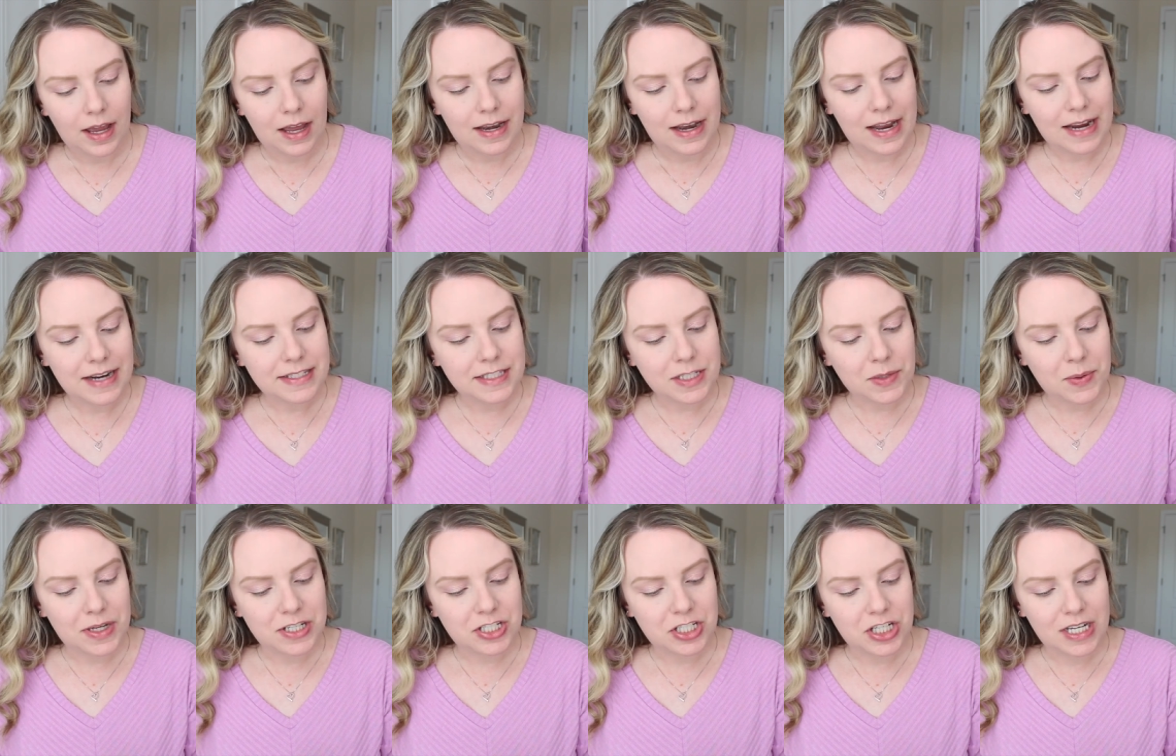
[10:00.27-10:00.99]
Next
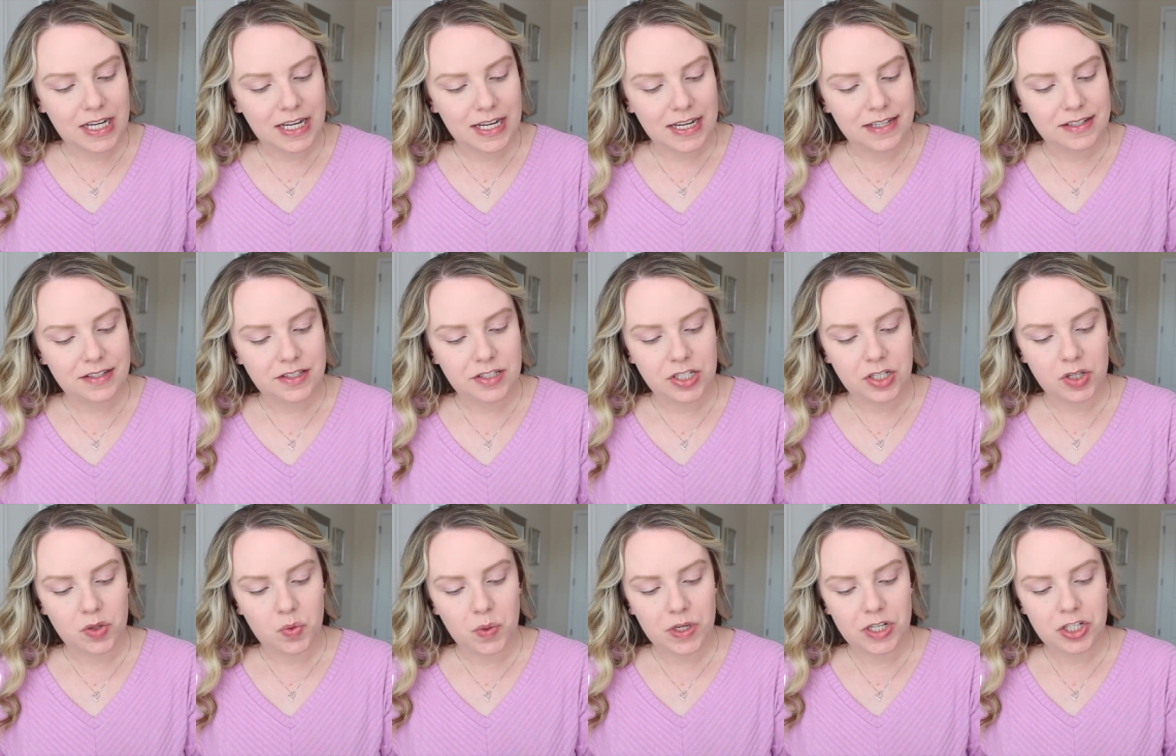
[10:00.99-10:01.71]
question is,
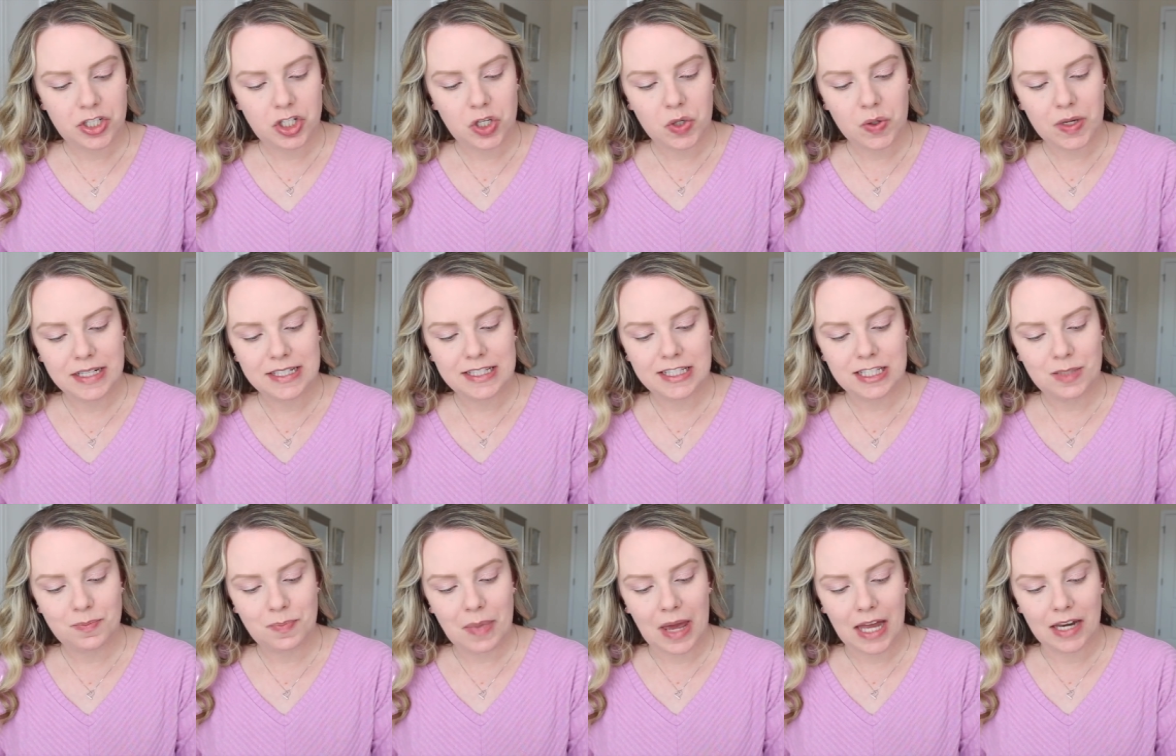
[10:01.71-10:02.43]
do you wish you could
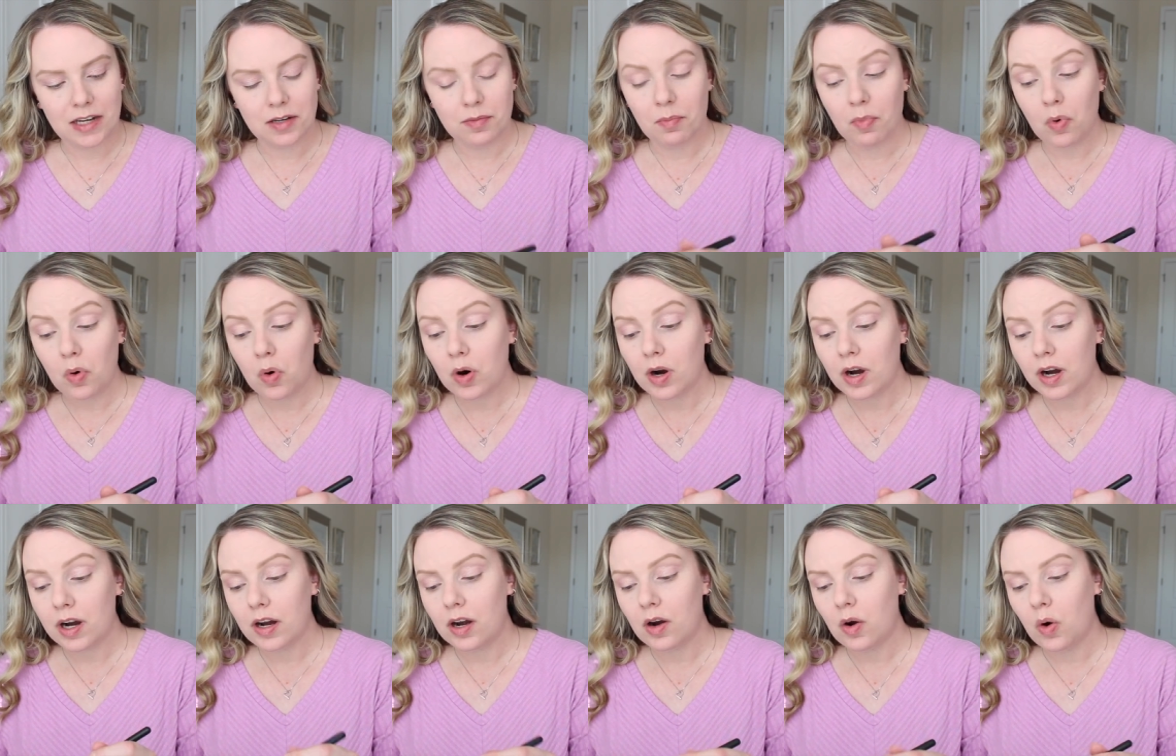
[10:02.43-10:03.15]
spend
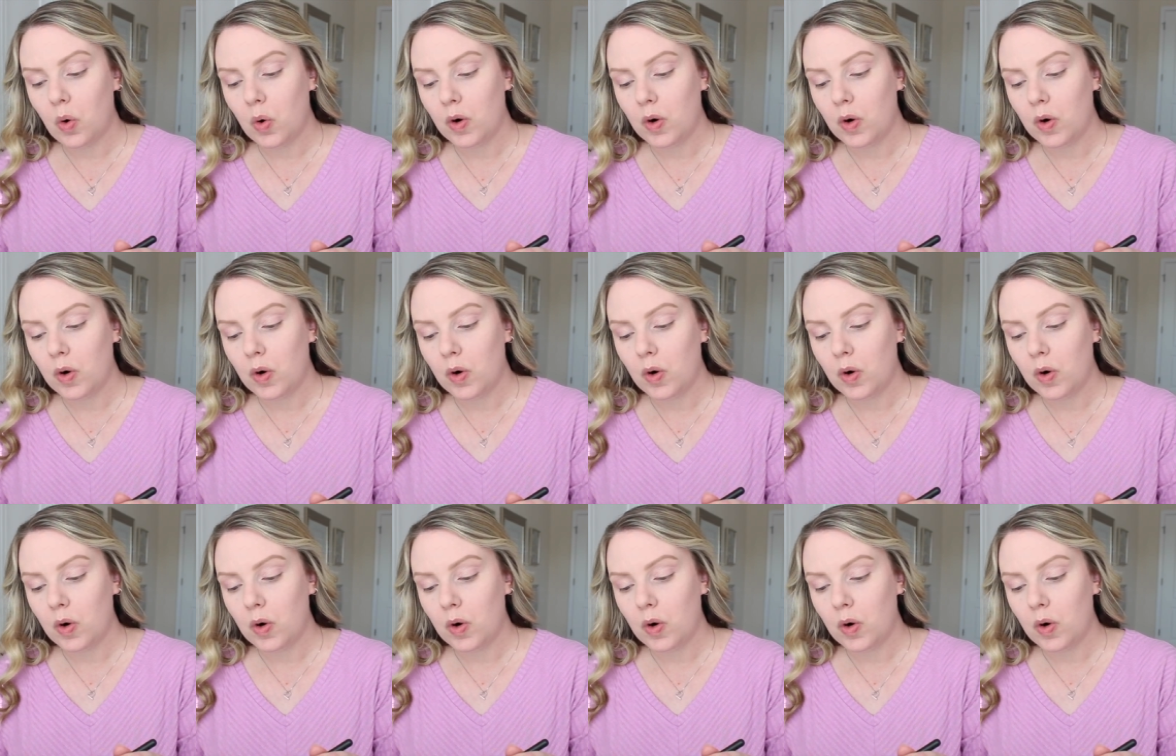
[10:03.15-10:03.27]
more